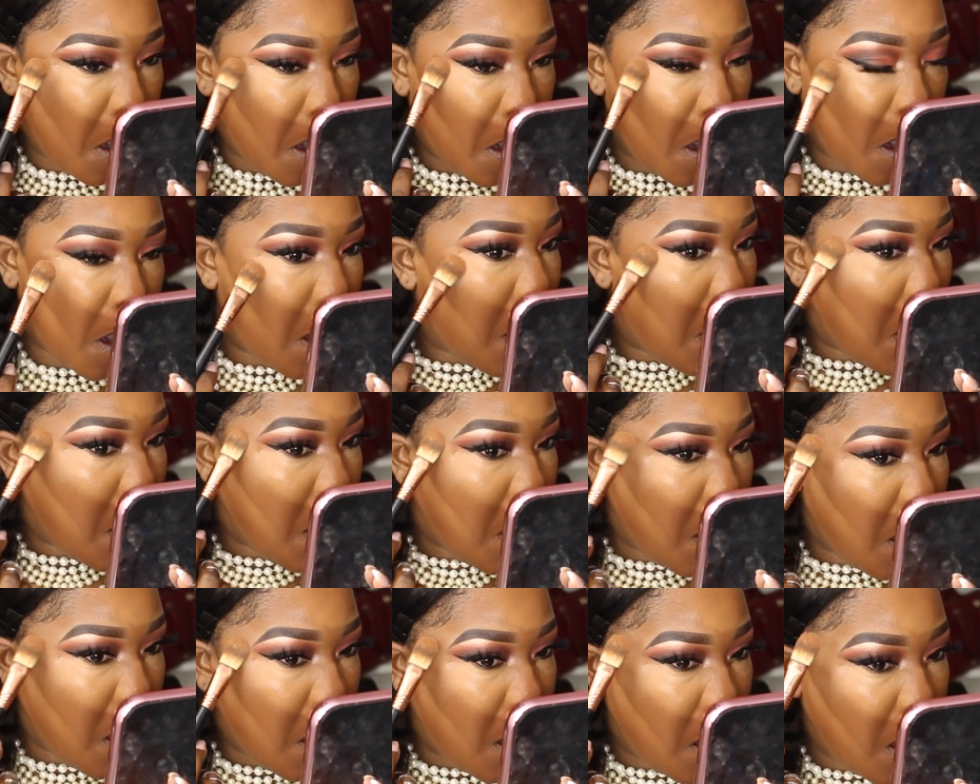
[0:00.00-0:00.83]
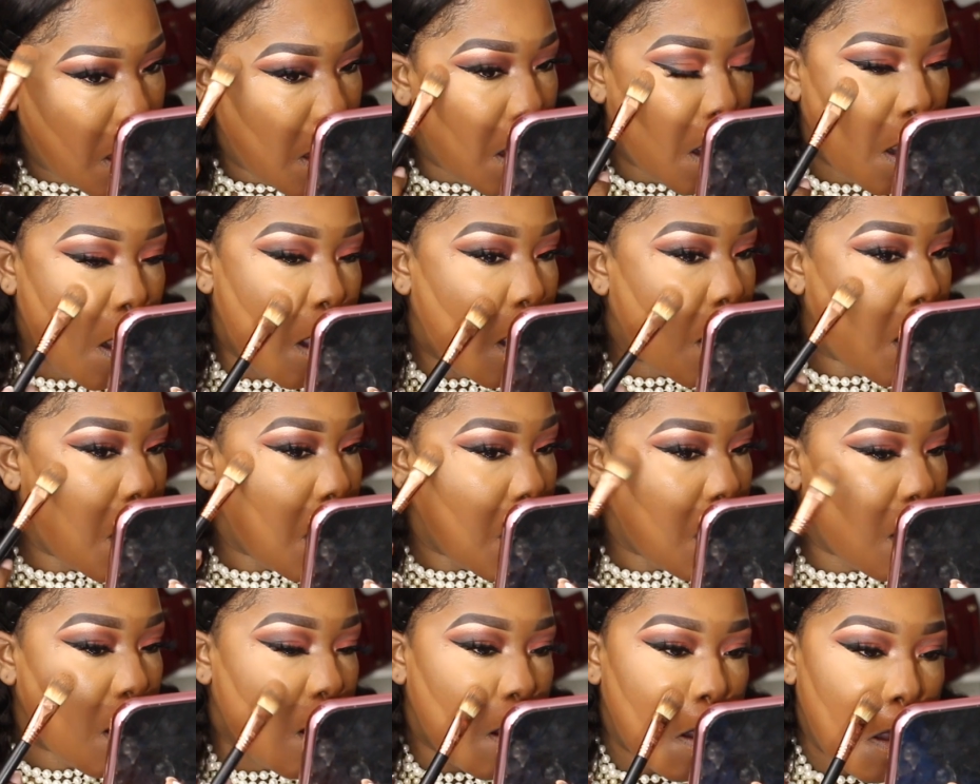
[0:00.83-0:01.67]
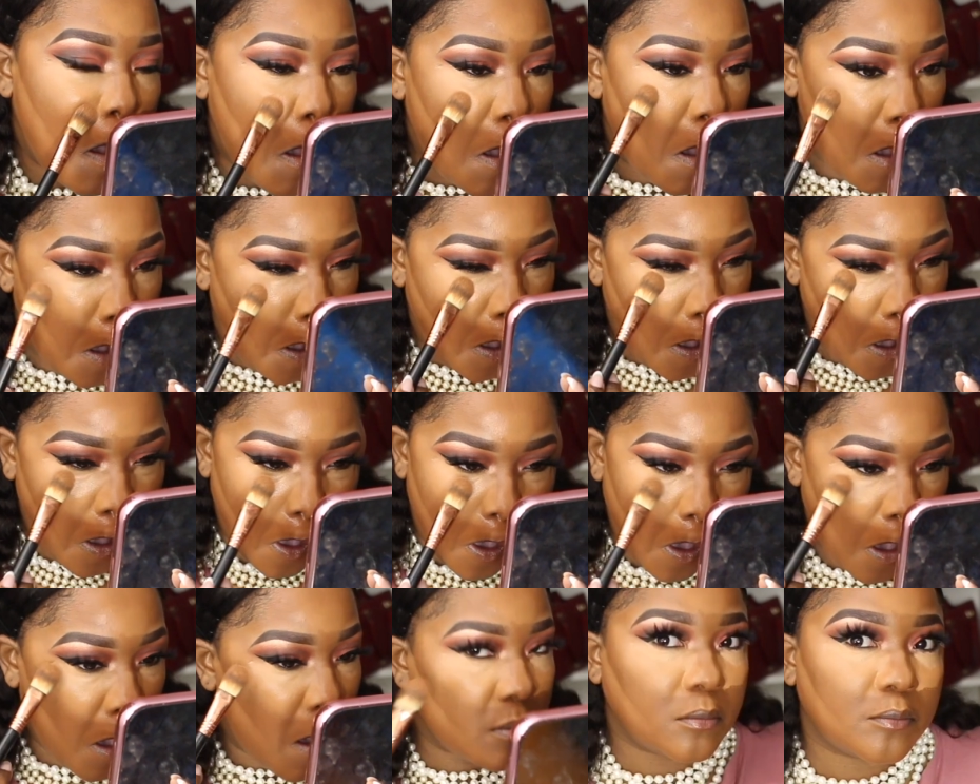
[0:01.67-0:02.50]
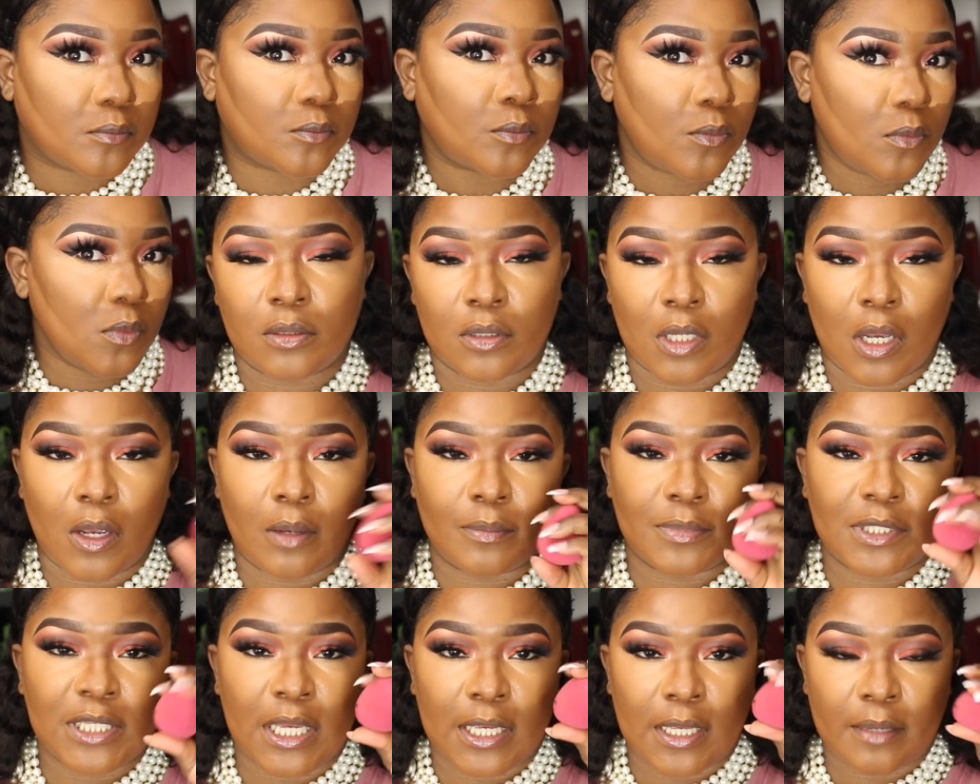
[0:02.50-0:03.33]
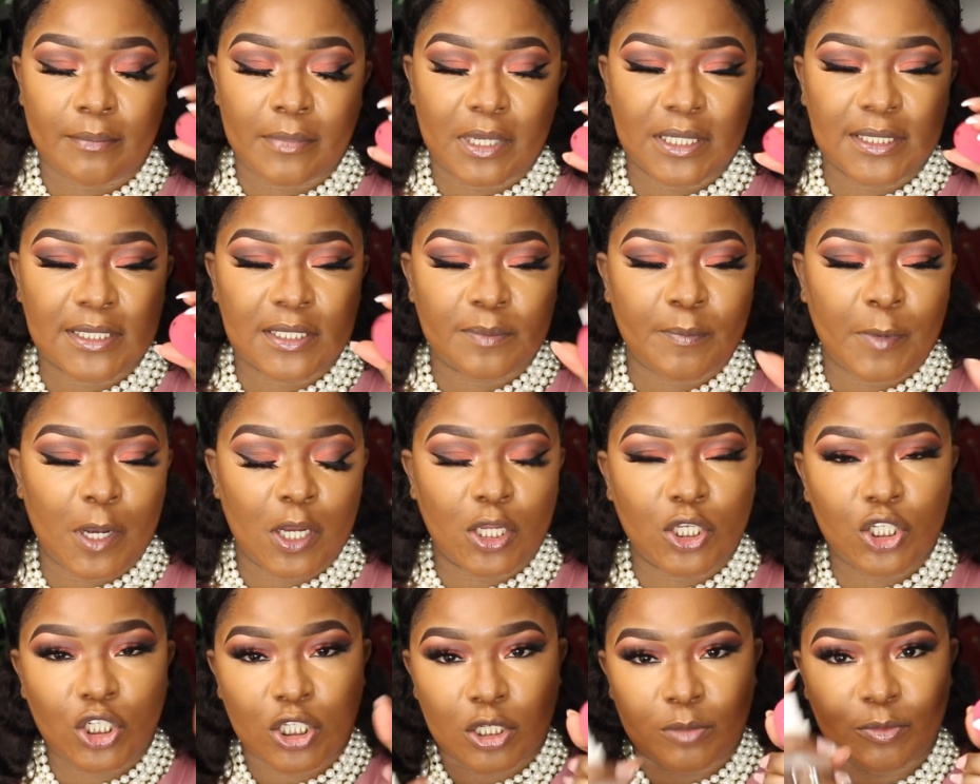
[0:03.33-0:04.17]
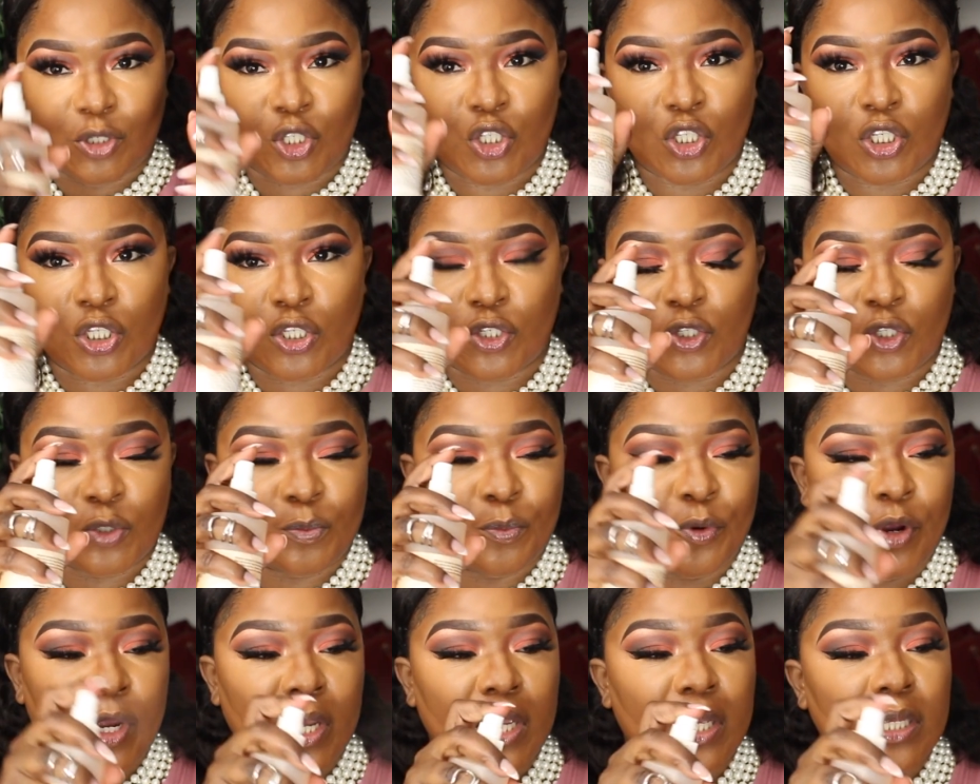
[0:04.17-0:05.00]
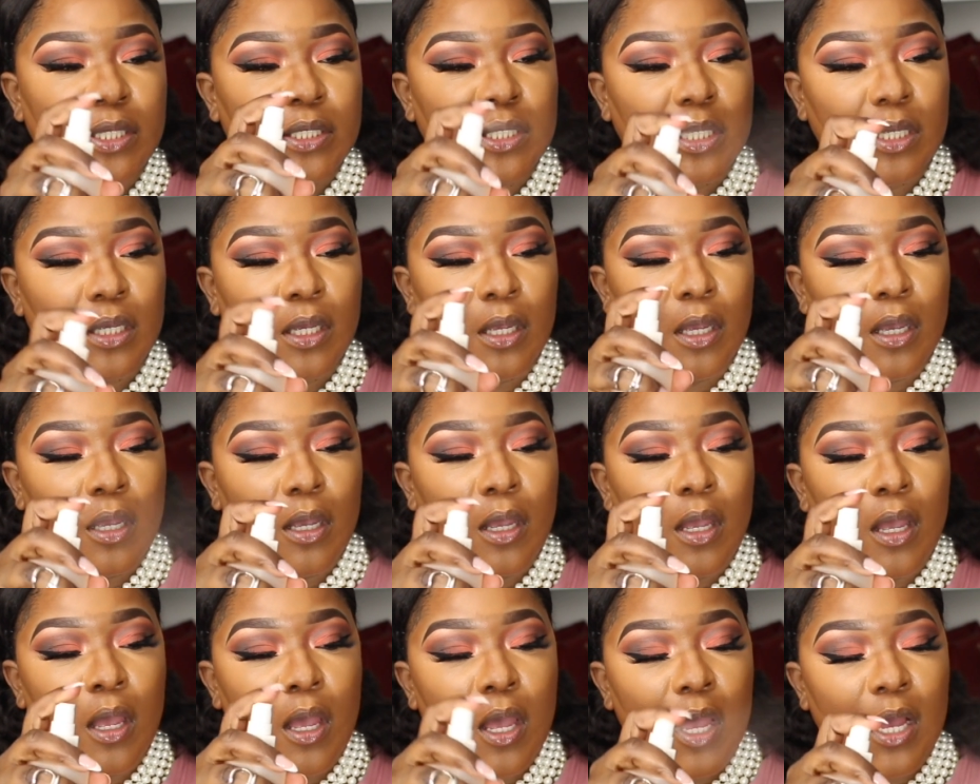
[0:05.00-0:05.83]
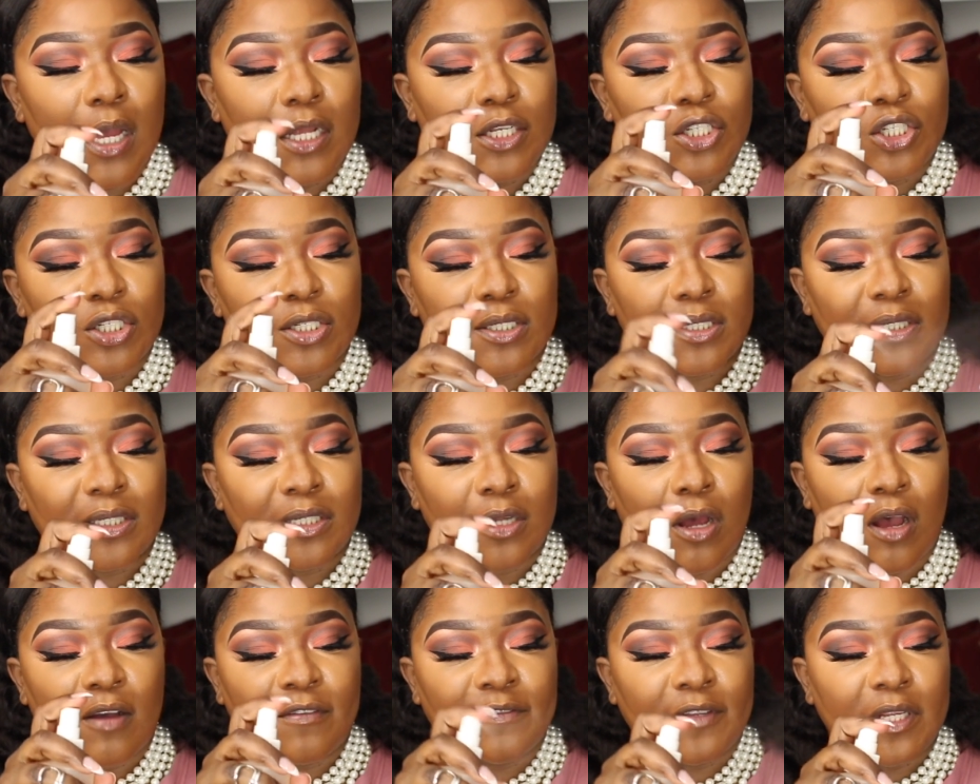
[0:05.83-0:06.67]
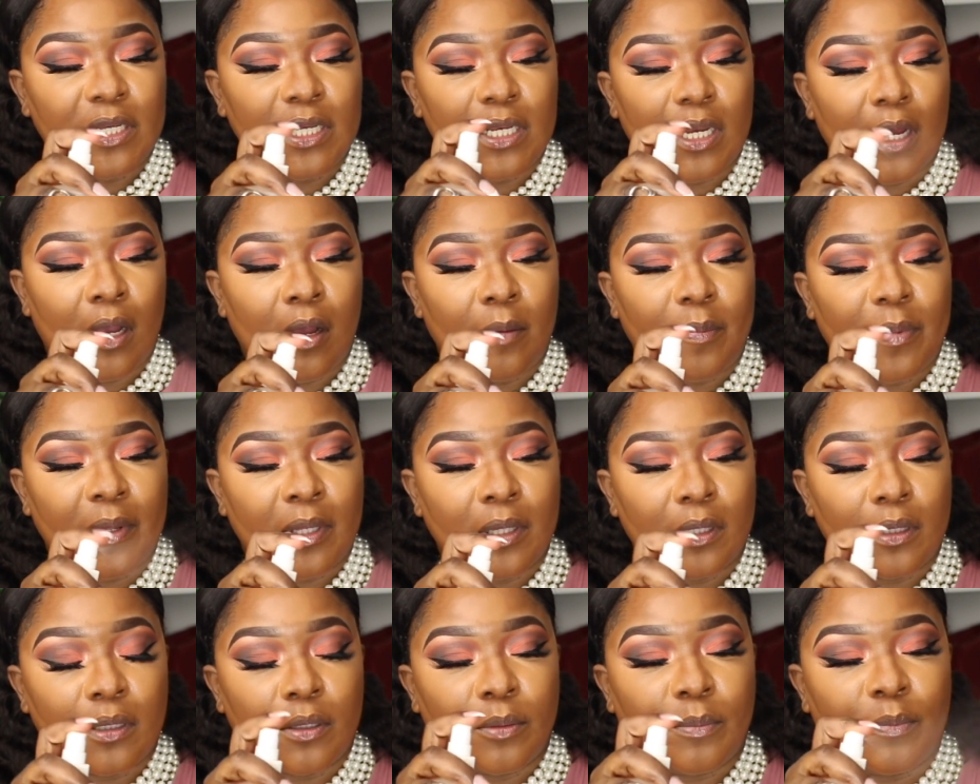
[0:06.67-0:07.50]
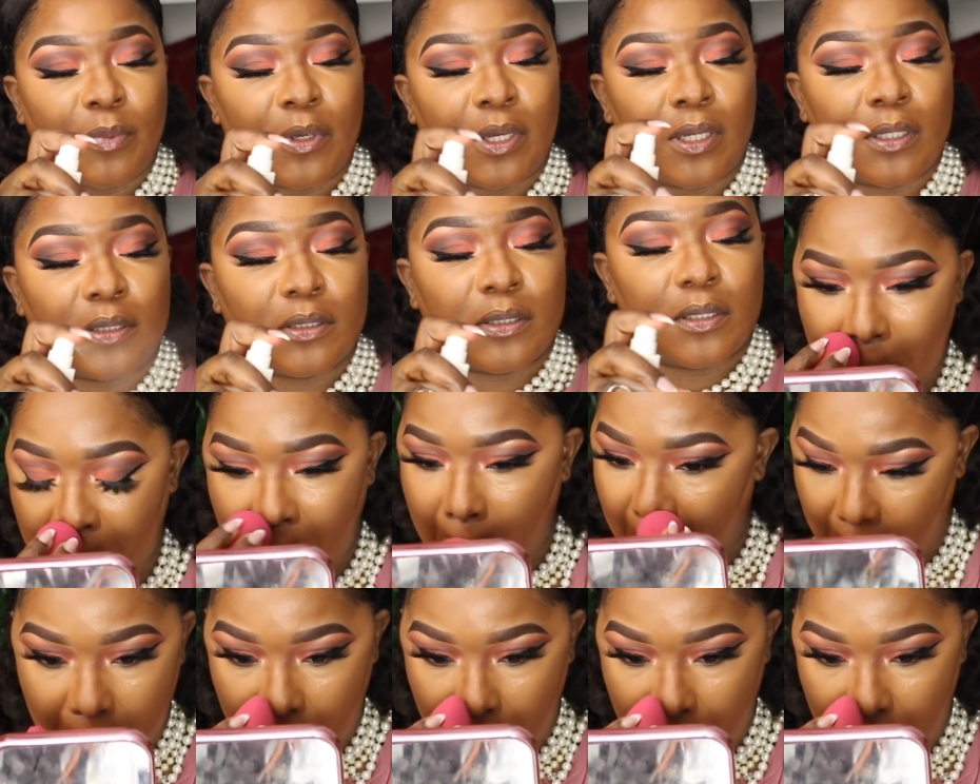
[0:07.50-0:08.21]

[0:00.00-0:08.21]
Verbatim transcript: foundation brush, which is the F sixty. Now I'm taking my sponge and I'm just going to spray it and just soften it up a little bit.